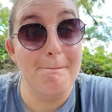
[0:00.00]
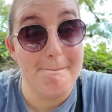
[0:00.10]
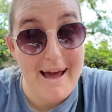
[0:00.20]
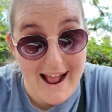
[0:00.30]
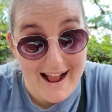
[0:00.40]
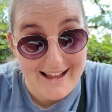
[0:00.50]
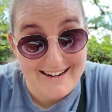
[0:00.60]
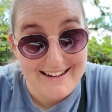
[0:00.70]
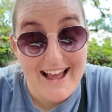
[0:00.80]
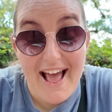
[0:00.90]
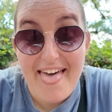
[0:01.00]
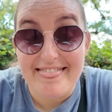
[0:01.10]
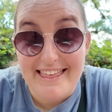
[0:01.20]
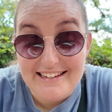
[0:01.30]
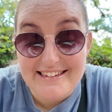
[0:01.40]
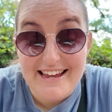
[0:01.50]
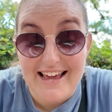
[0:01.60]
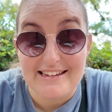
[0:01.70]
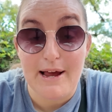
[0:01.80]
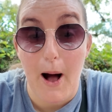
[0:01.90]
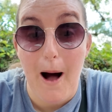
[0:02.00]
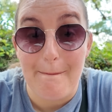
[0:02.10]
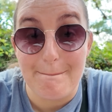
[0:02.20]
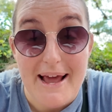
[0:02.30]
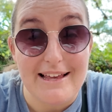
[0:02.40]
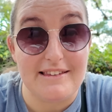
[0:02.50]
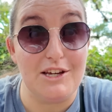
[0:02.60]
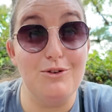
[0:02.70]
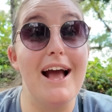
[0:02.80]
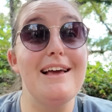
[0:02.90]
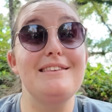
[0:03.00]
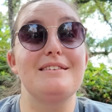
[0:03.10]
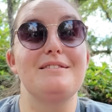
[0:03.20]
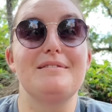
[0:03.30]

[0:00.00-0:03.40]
man, this is amazing. You guys